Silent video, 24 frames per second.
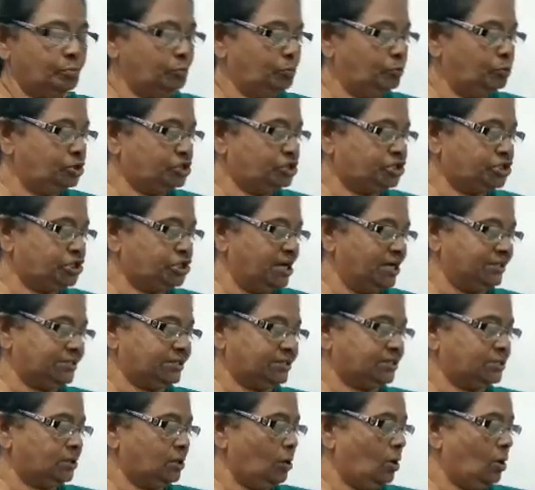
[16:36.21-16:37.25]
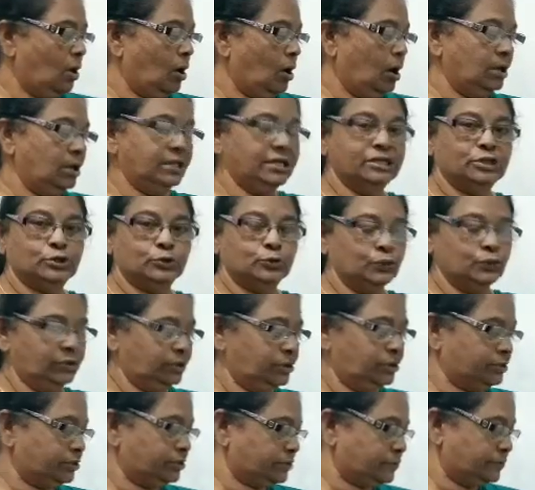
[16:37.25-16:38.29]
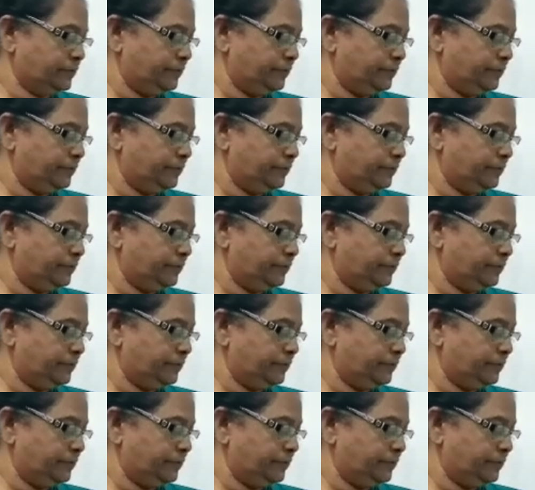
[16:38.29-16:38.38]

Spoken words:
bushes, all these words.